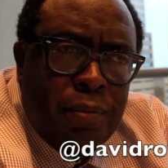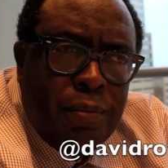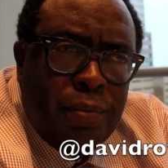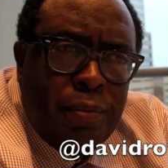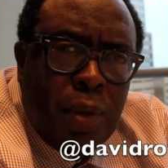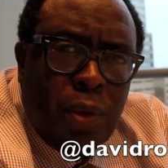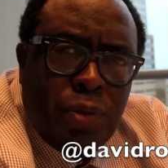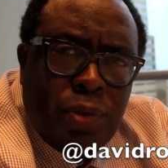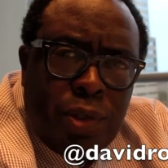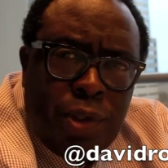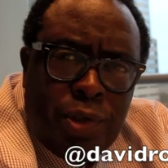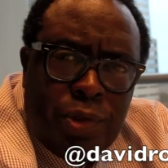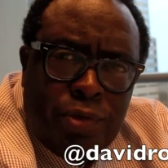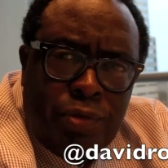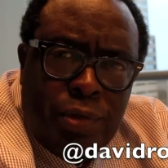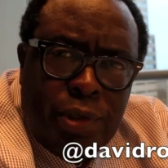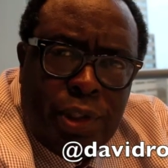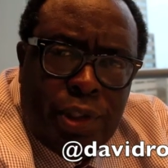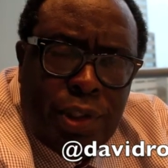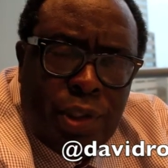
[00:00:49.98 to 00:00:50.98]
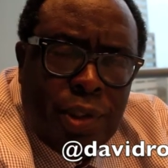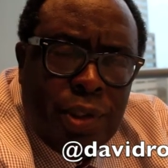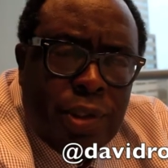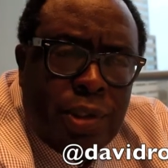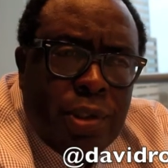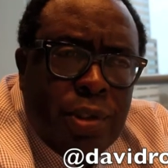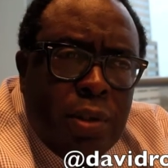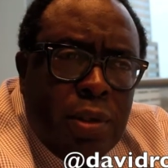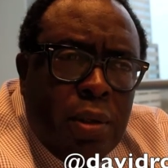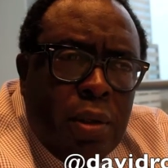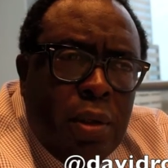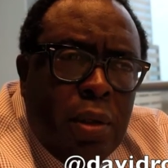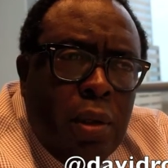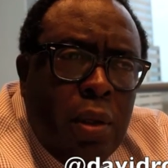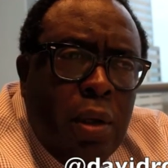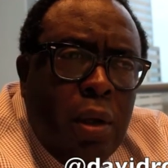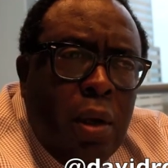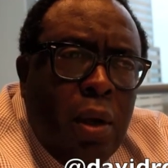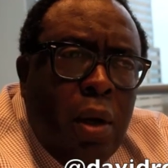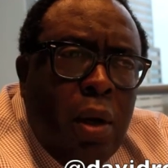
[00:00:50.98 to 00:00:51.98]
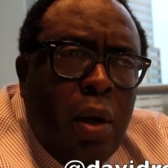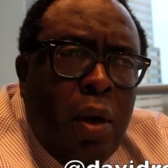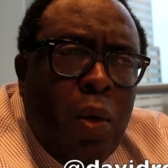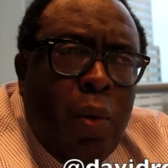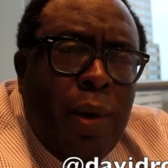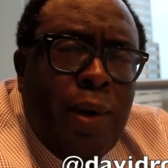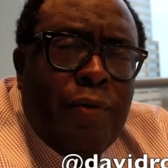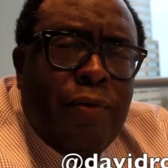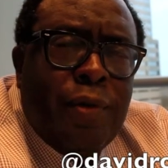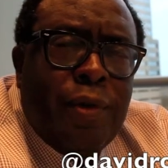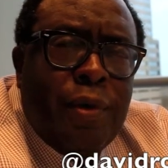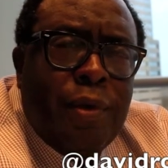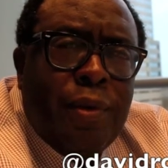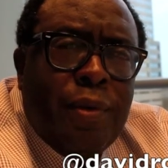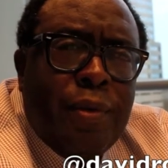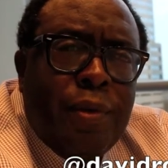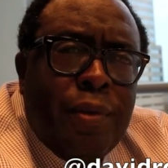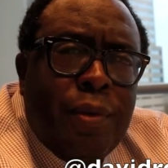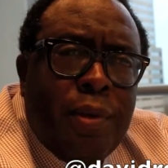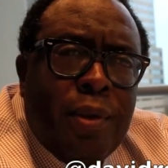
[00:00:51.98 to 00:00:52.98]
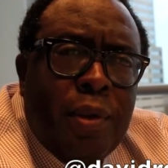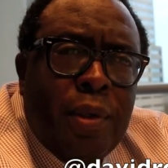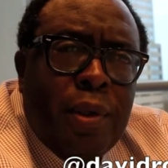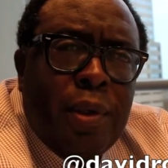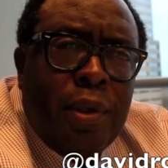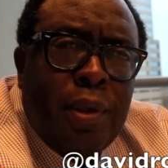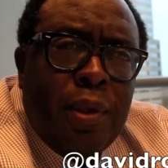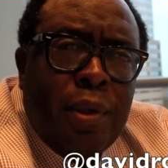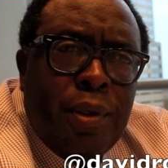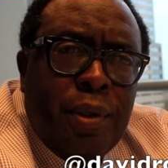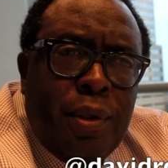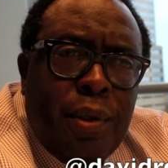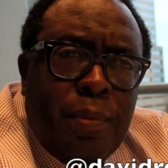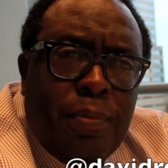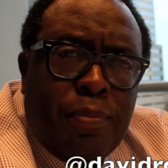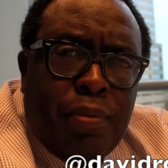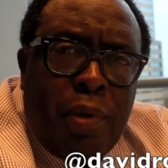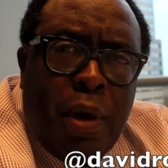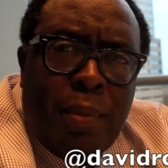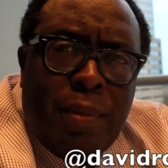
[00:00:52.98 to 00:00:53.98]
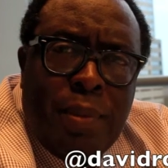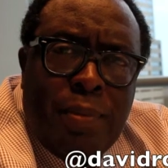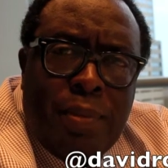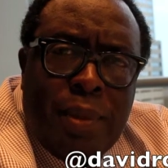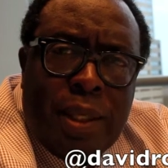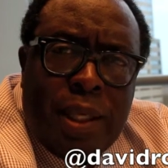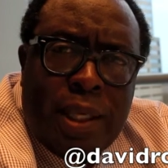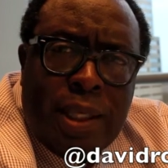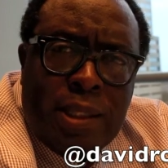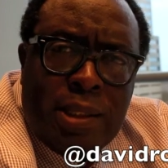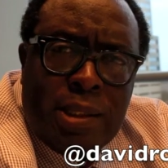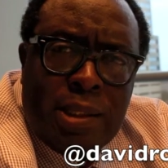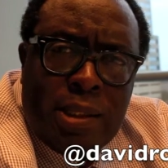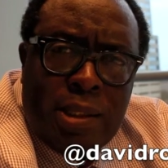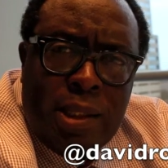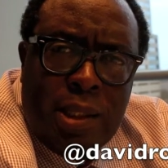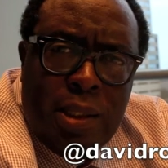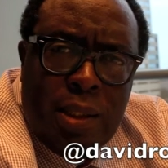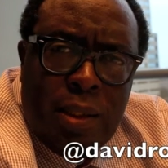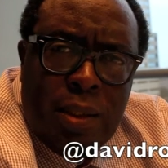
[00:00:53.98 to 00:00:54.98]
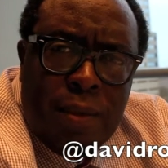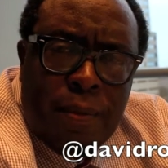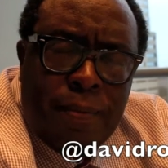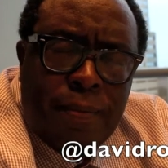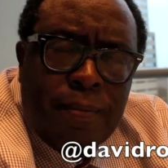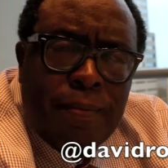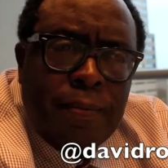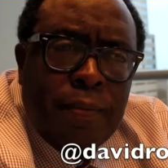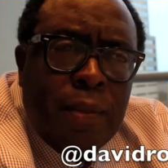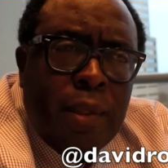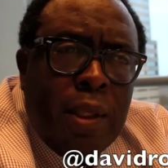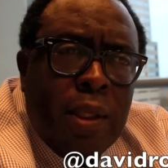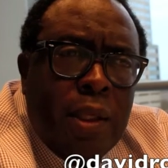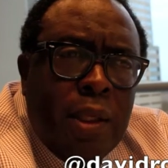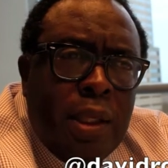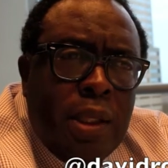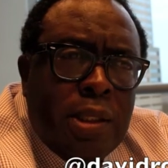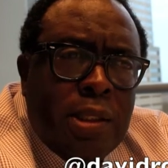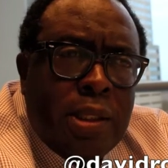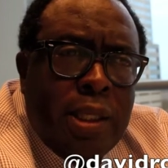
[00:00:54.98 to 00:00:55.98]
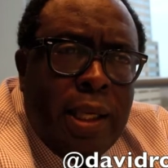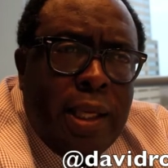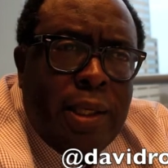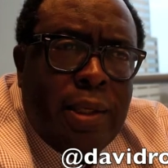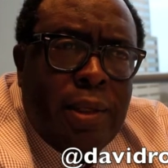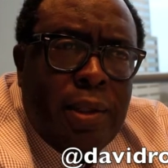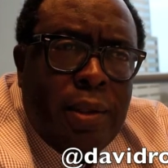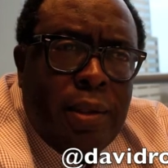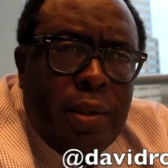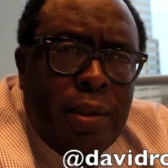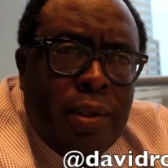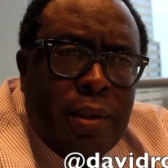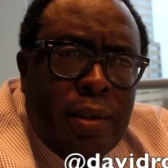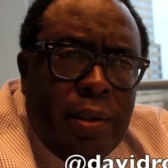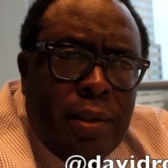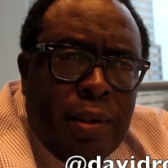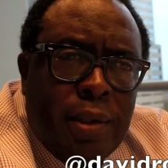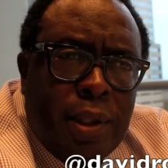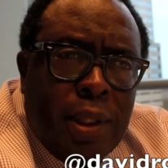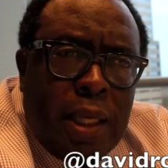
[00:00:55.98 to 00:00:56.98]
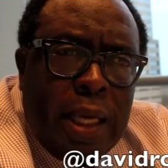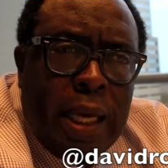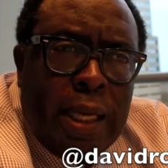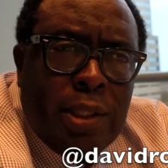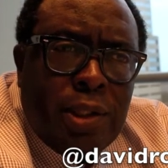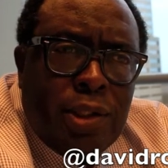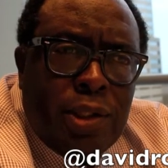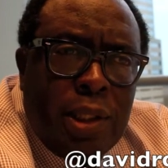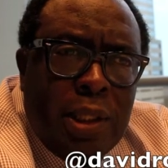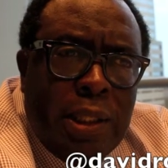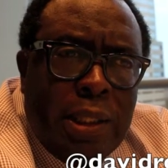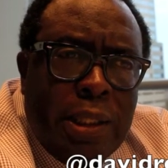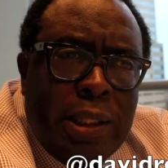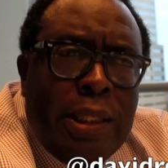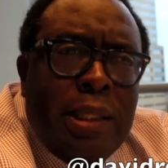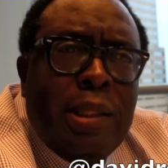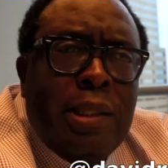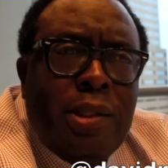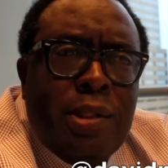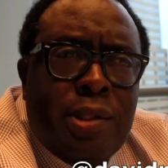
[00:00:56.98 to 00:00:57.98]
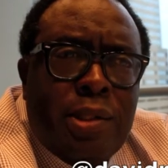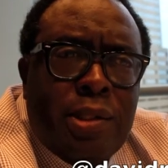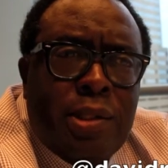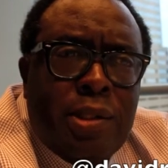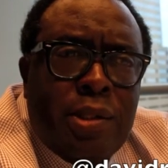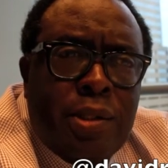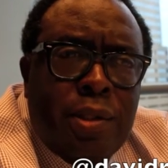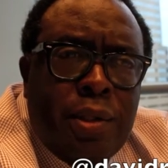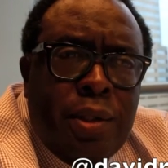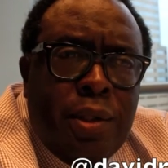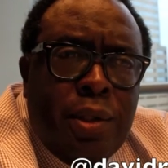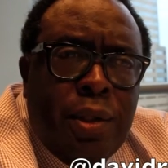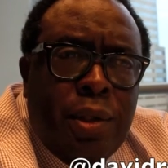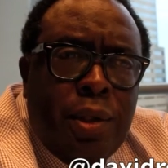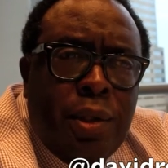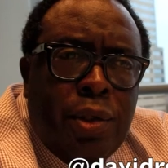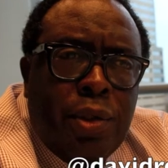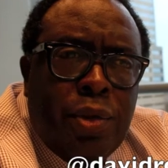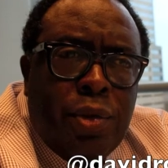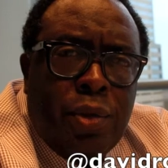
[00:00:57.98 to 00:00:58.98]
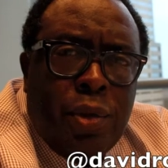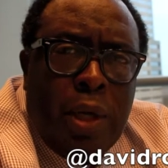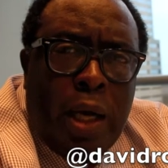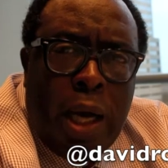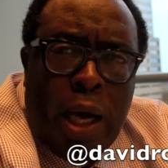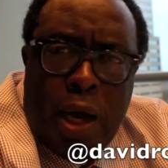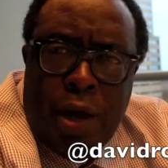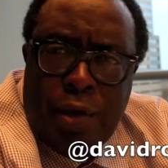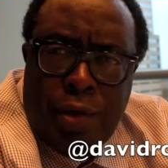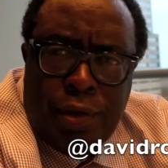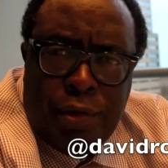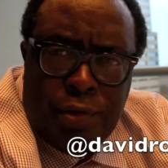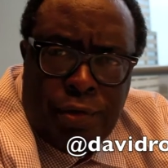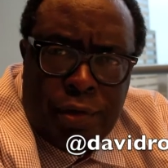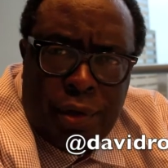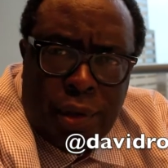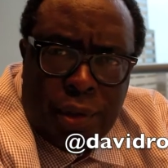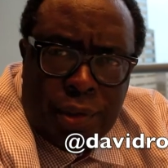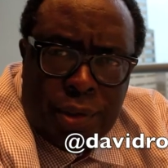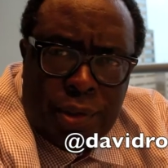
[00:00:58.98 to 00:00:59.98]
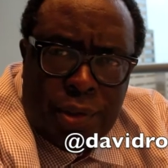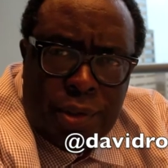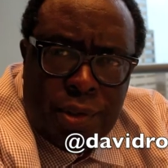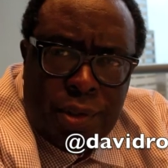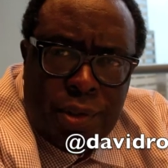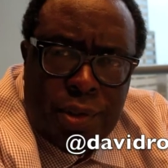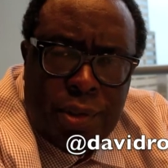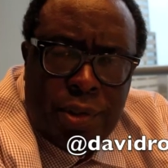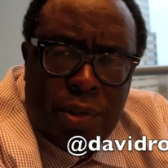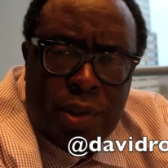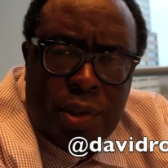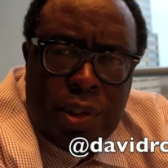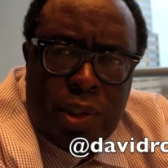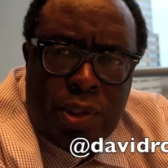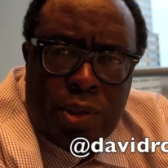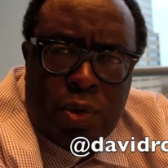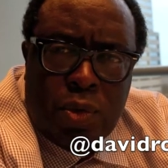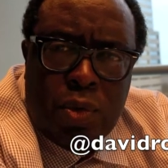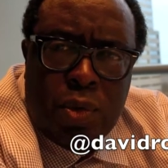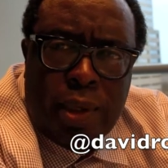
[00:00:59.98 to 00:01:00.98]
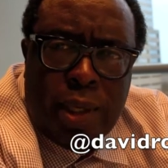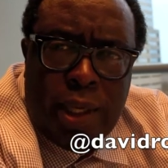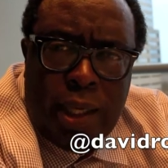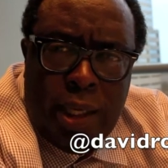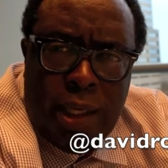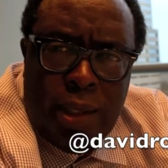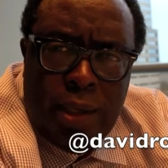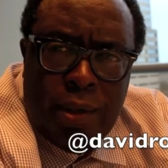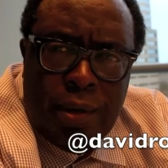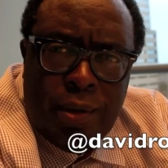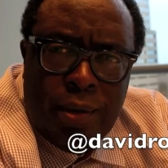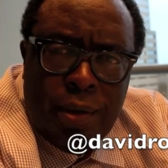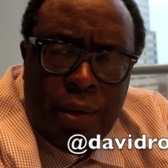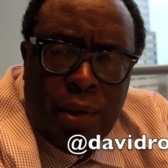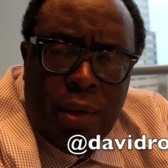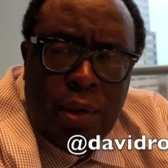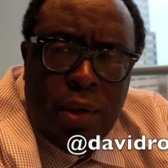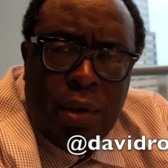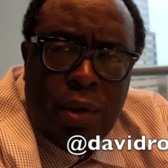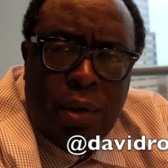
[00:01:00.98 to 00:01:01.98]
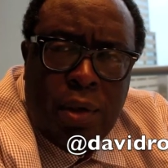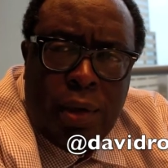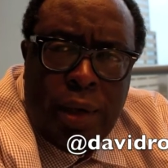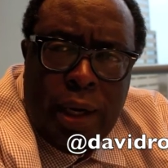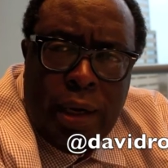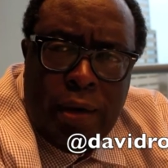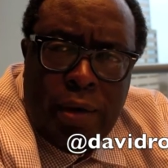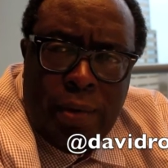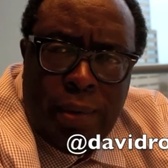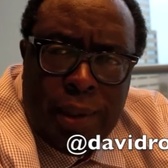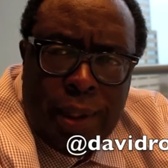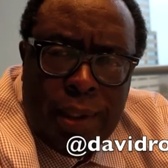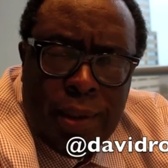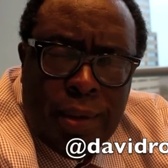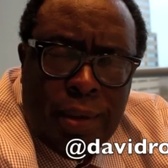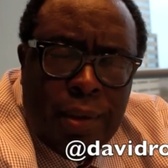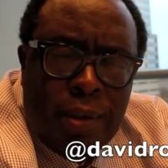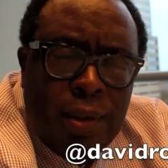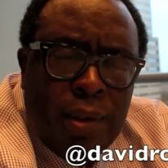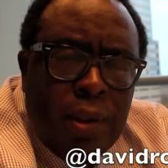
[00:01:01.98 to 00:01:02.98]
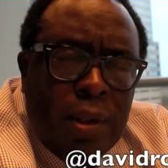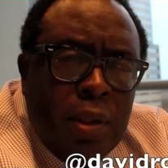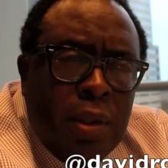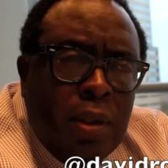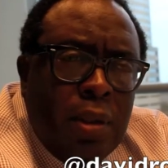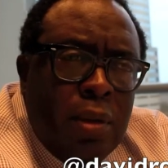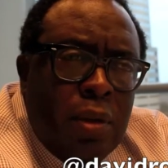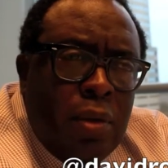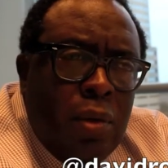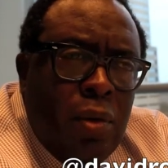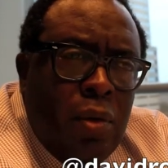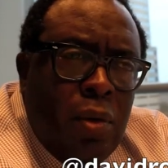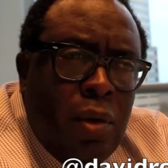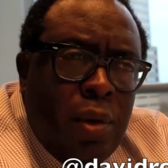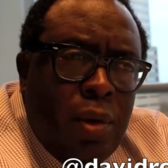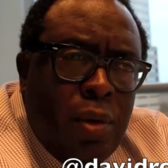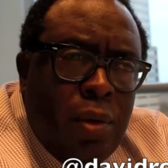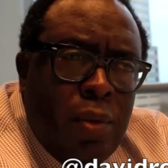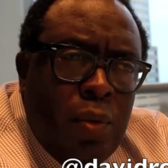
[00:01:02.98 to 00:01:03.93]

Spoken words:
mountainous regions. Mm-hmm. However, the problem that I see is that ganja leads to harder drugs, such as cocaine or heroin, or